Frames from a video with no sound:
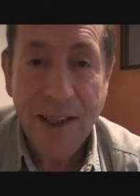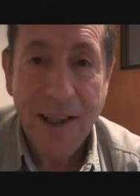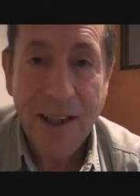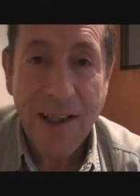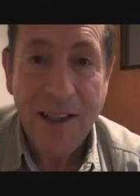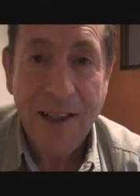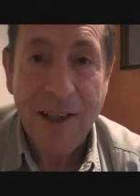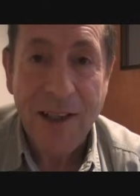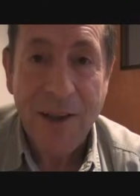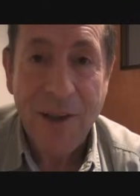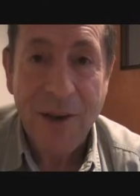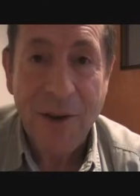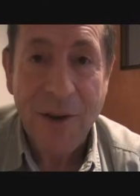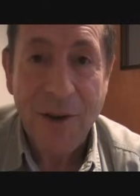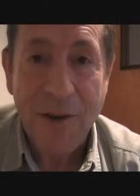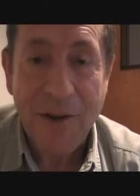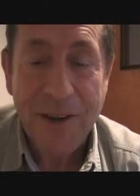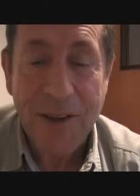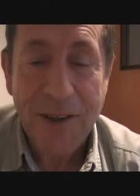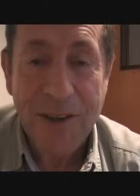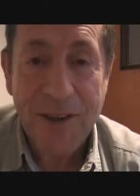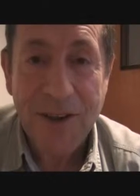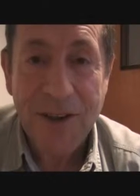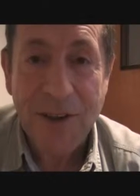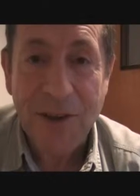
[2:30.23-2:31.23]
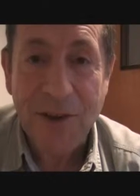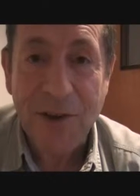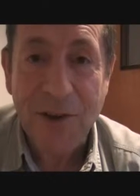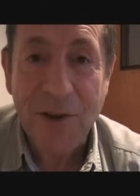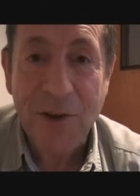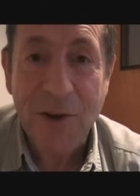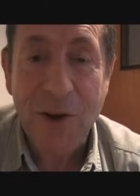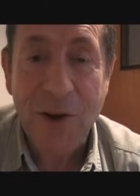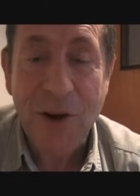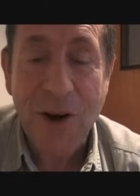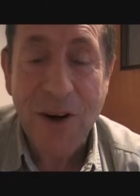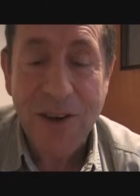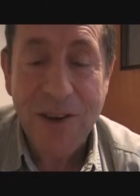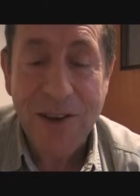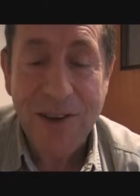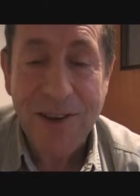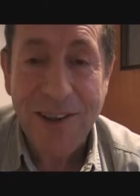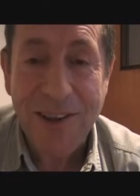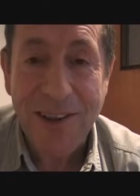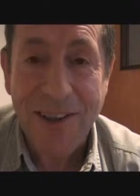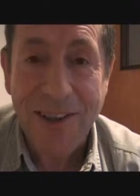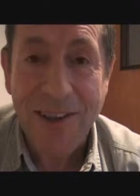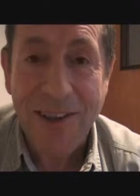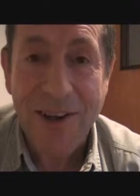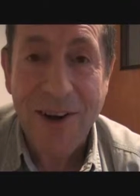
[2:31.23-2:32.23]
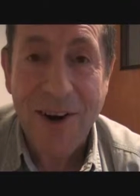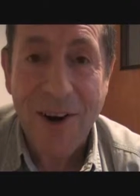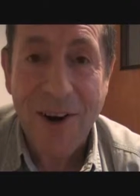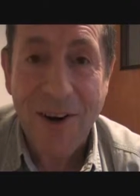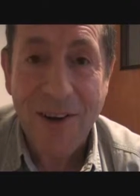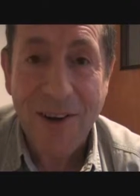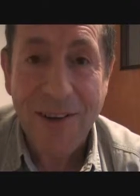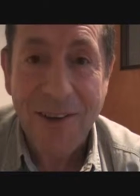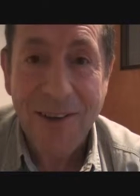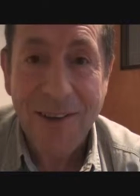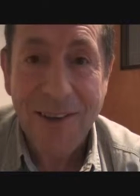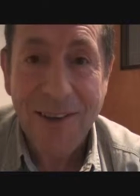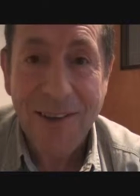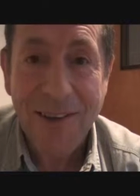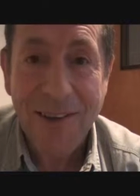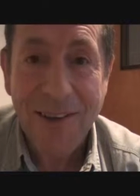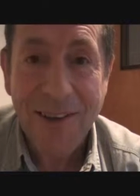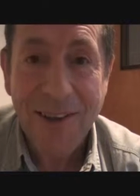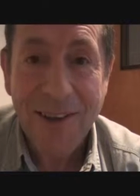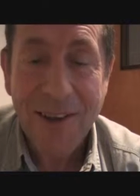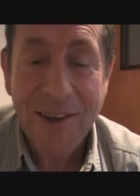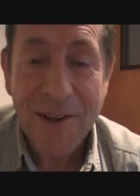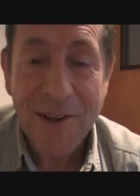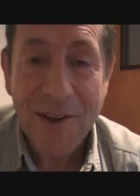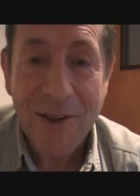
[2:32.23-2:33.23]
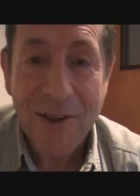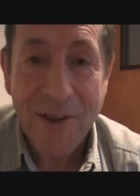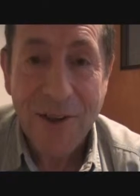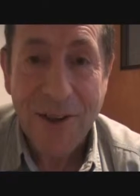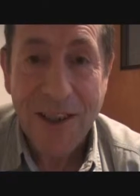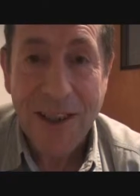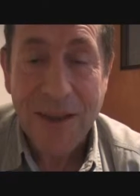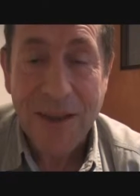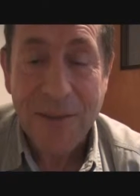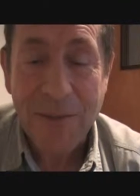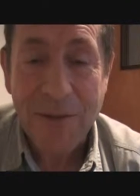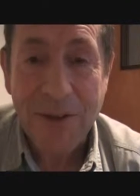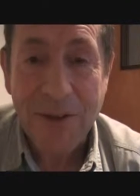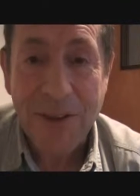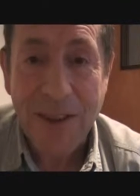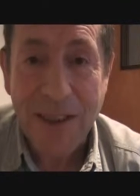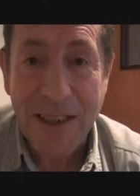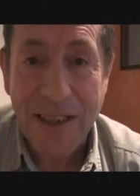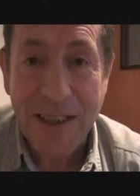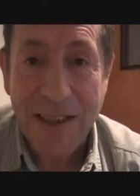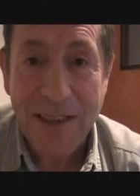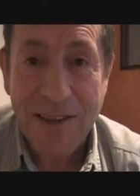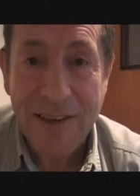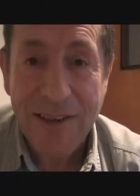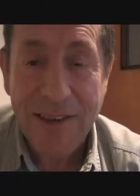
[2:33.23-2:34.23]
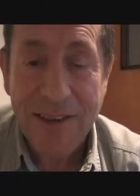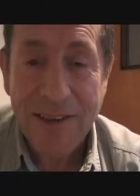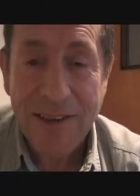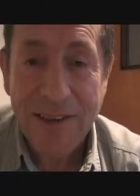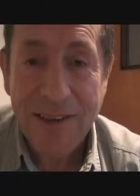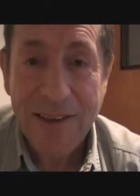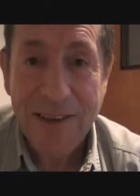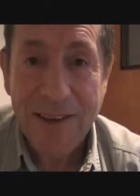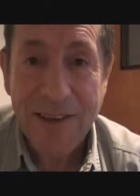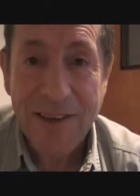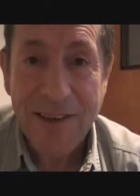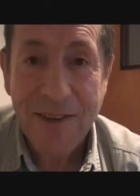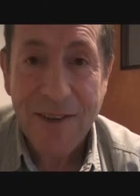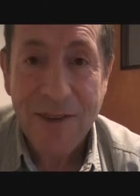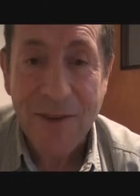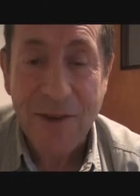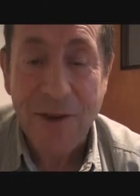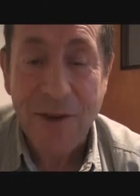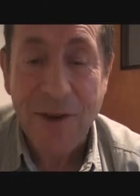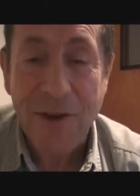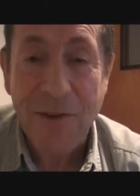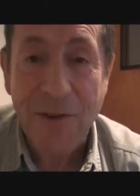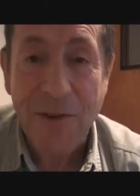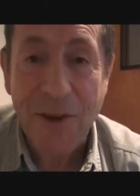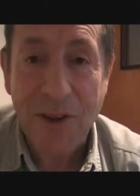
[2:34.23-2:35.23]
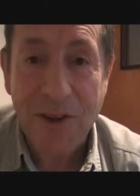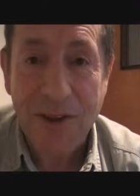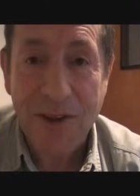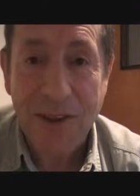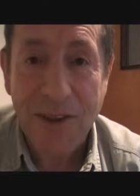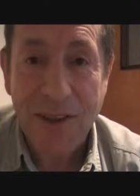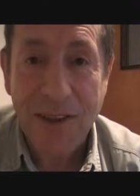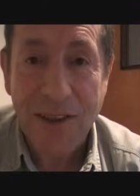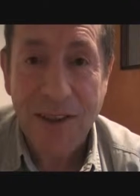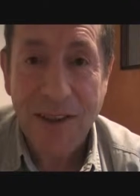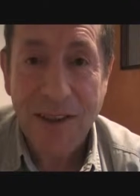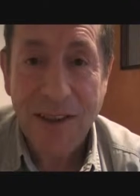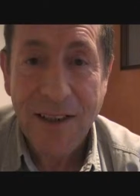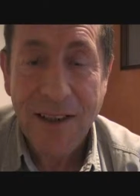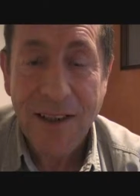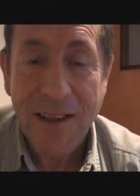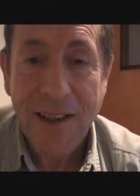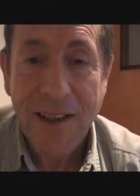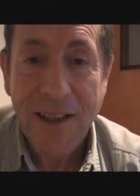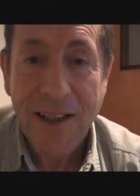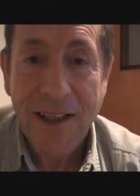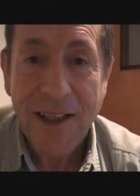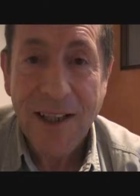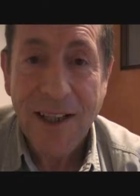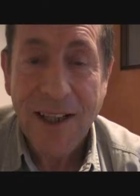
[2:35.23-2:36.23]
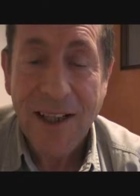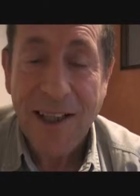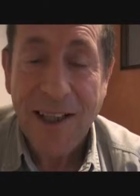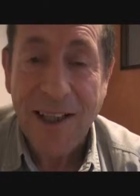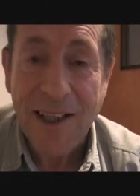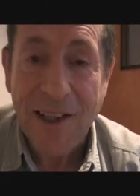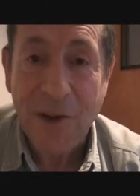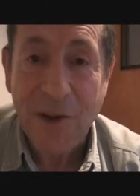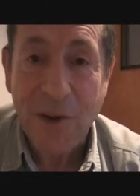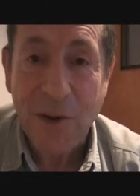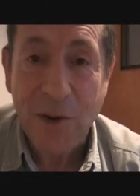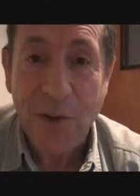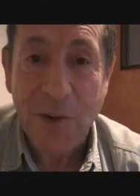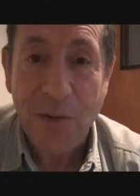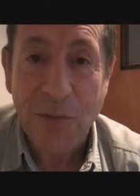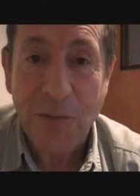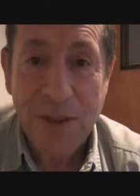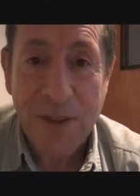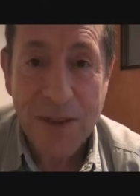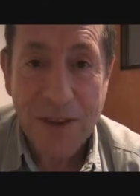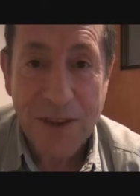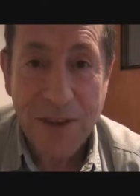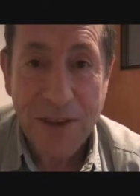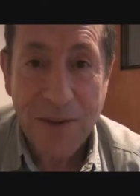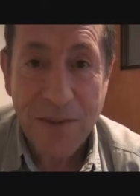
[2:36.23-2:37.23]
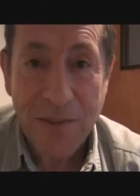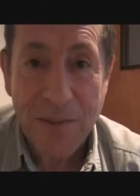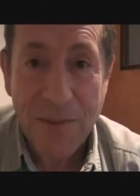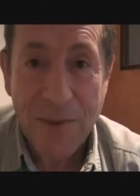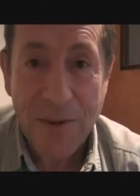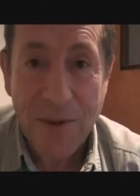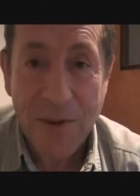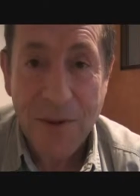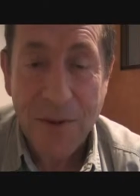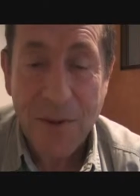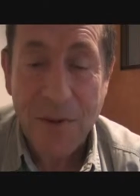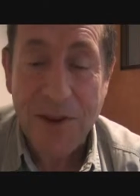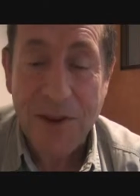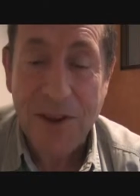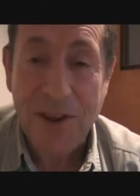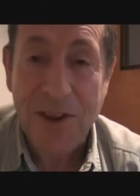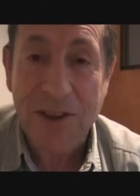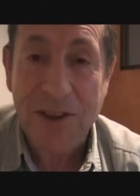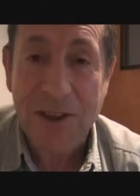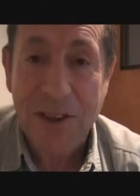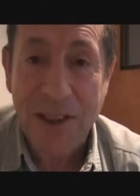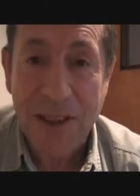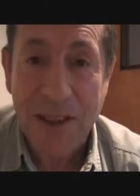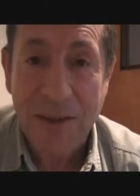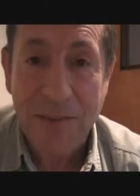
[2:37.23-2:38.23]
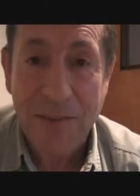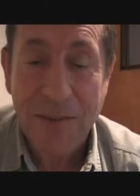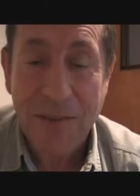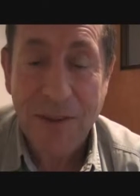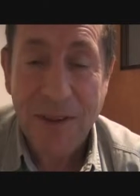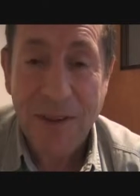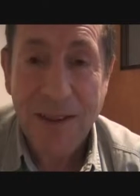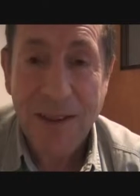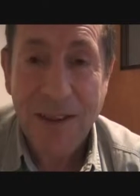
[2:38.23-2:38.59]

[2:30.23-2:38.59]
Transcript: and then an additional 2 hours in a car to get him to Leeds, to university, and then to go and visit him was the same.